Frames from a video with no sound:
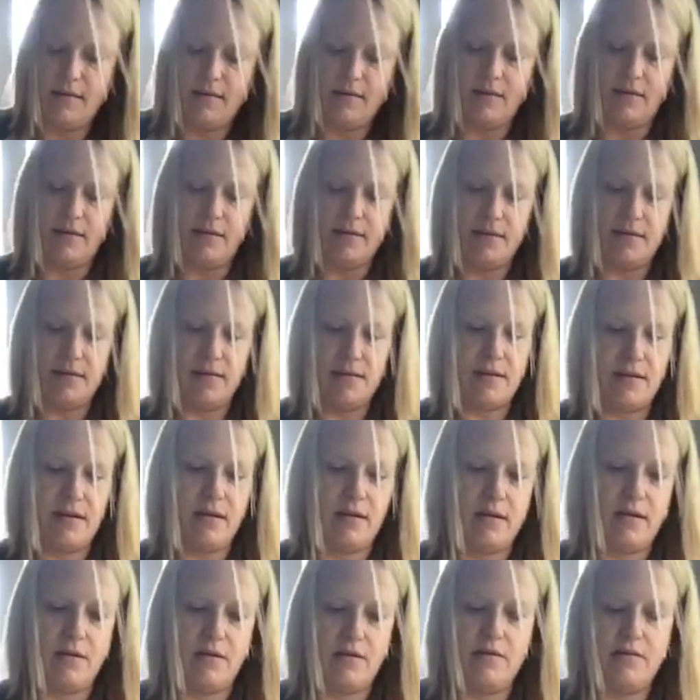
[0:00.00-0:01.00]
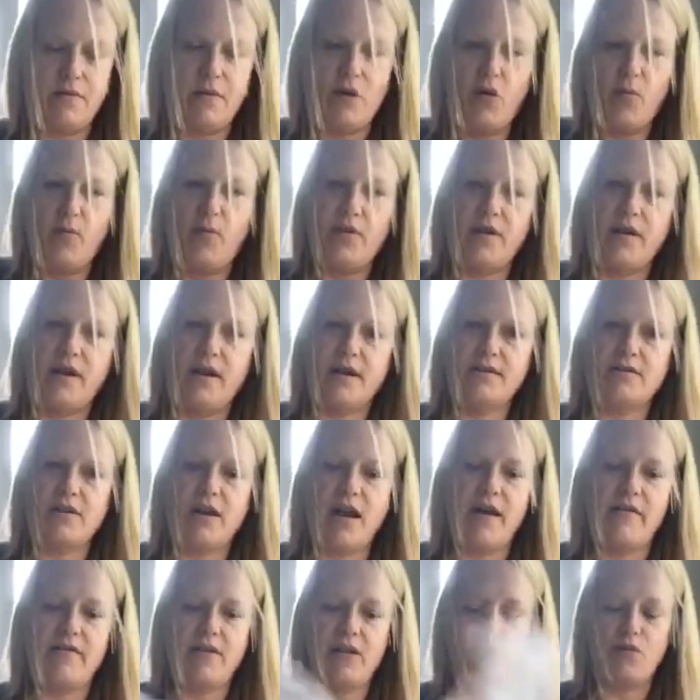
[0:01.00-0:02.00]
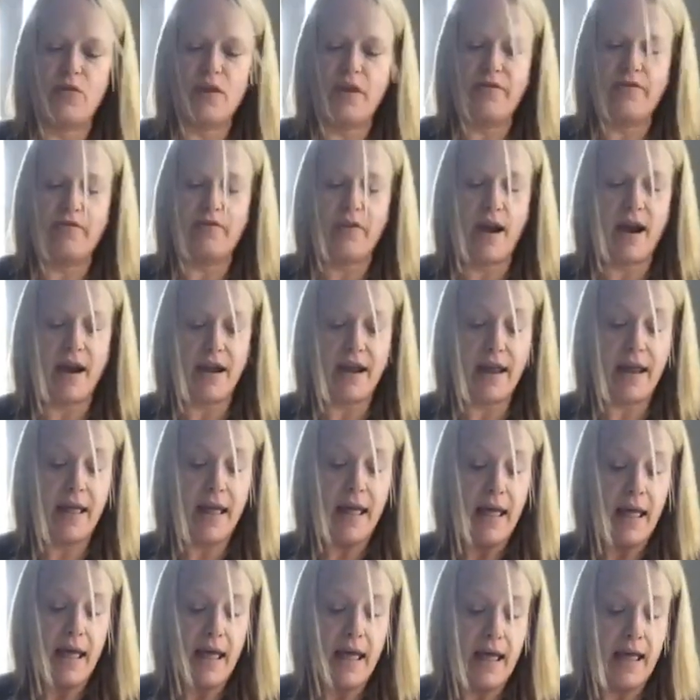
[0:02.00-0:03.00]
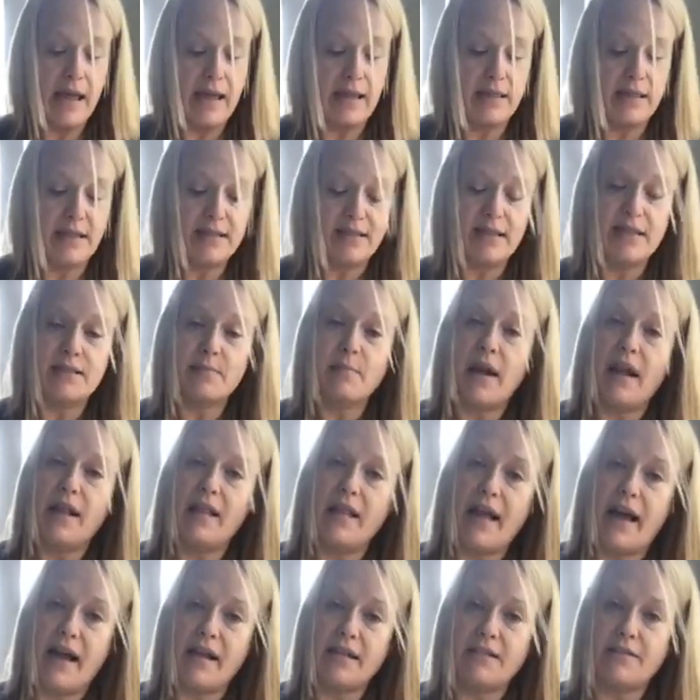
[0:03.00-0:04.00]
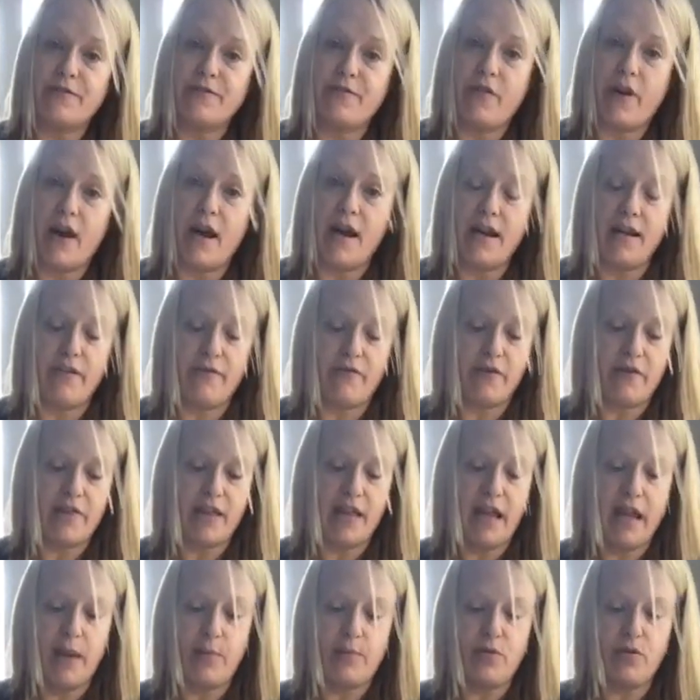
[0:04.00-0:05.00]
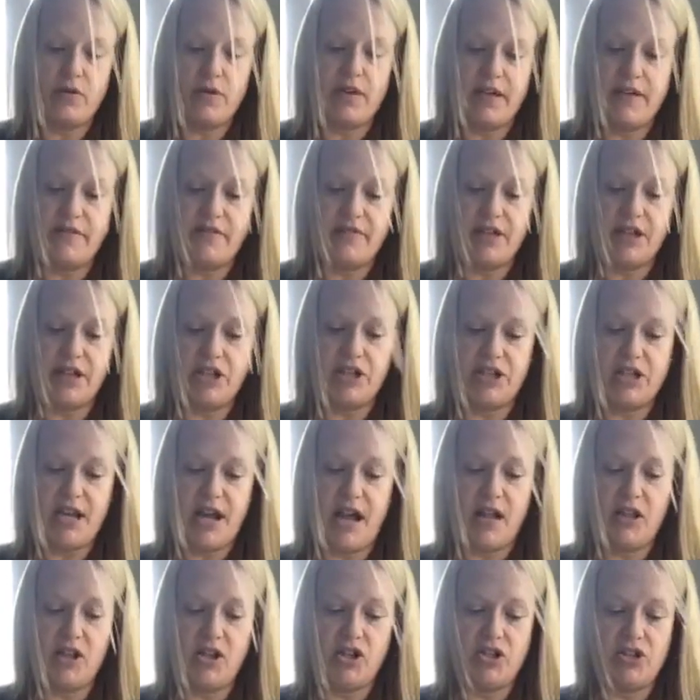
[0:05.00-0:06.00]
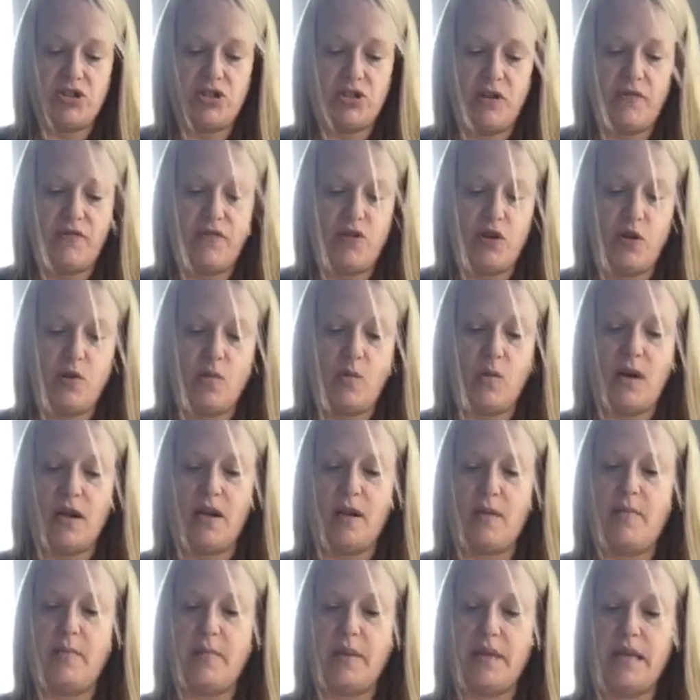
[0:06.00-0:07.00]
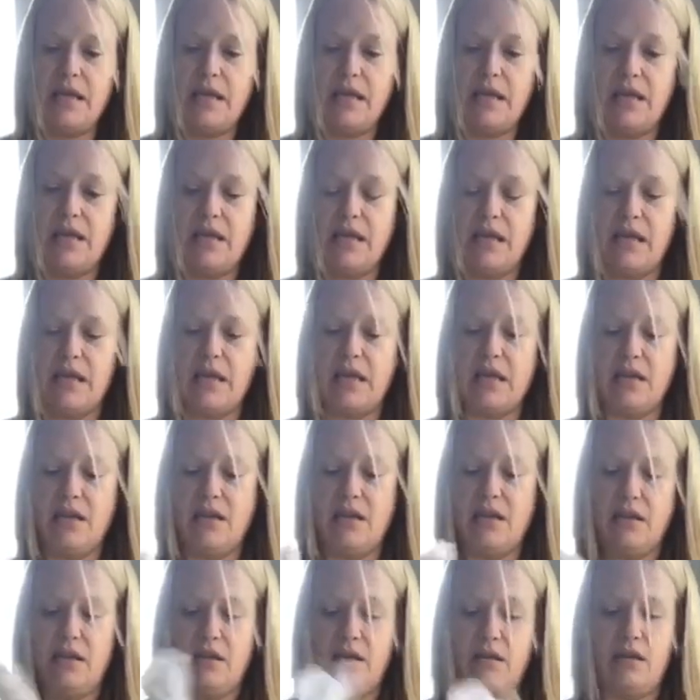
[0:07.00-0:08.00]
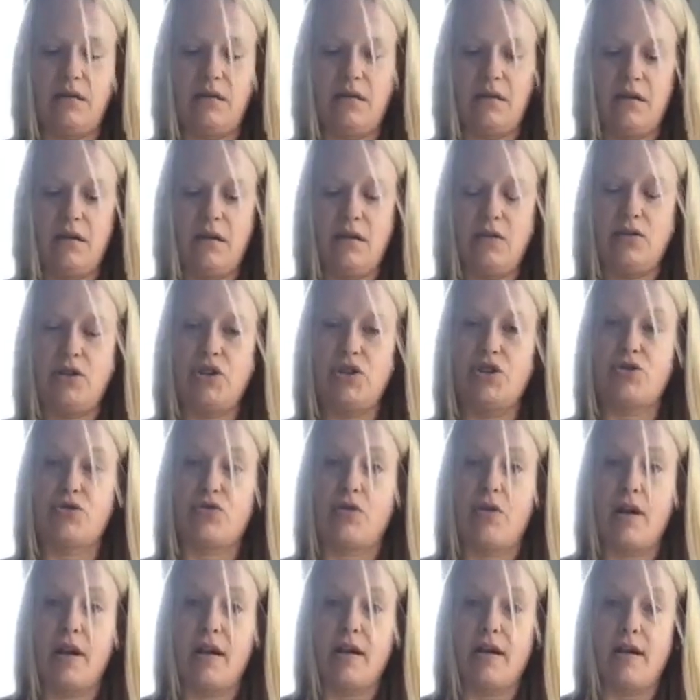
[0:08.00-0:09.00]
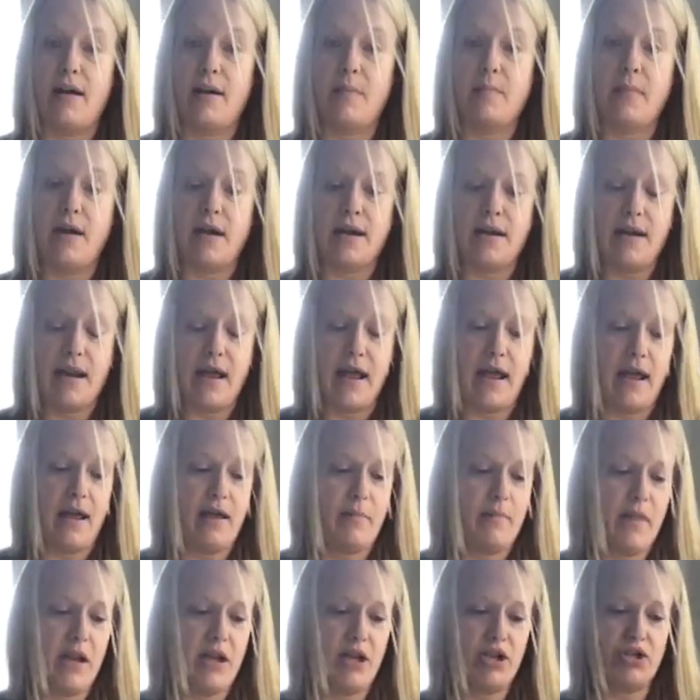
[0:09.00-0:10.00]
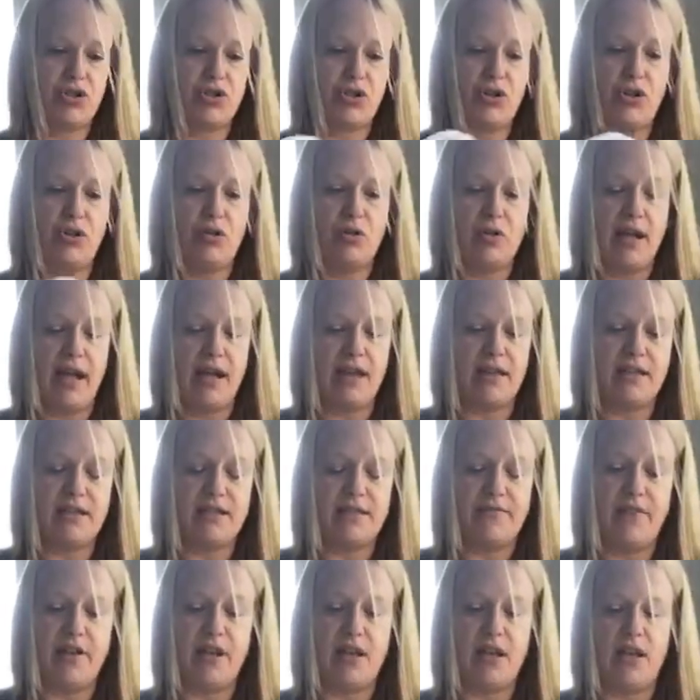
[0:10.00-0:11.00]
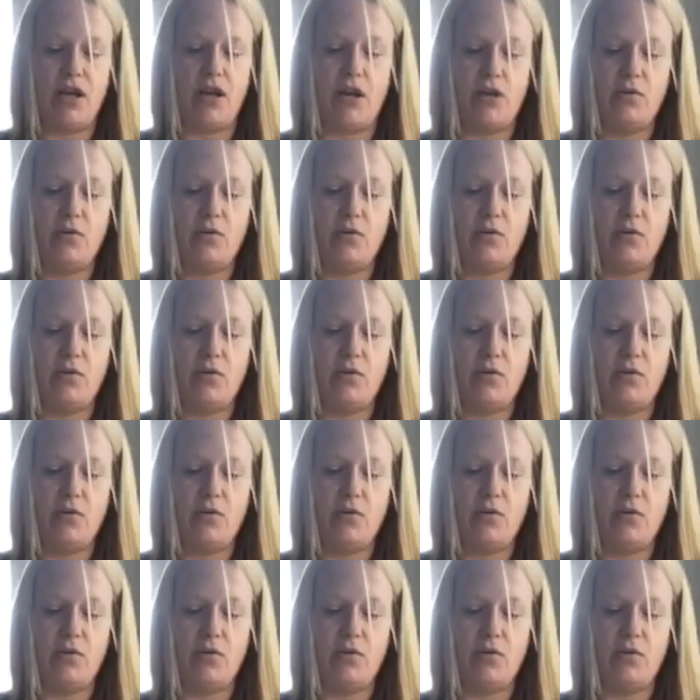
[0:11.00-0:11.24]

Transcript: So, hope you guys are having a great Friday. Hey, this is my last Friday for the April gifting challenge, so if you want to be in the drawing on Monday, make sure you like this video,